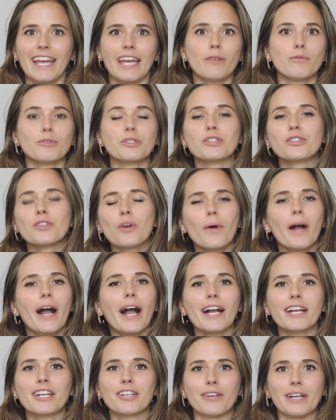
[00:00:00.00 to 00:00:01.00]
It was so
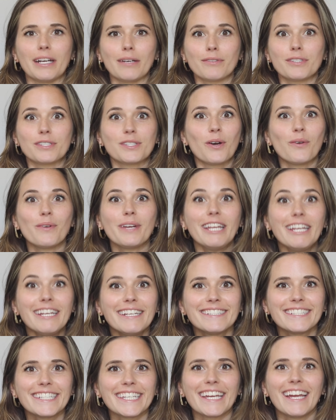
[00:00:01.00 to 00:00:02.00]
accurate, it was so
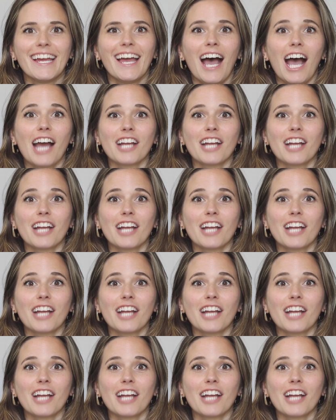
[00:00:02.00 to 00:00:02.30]
easy.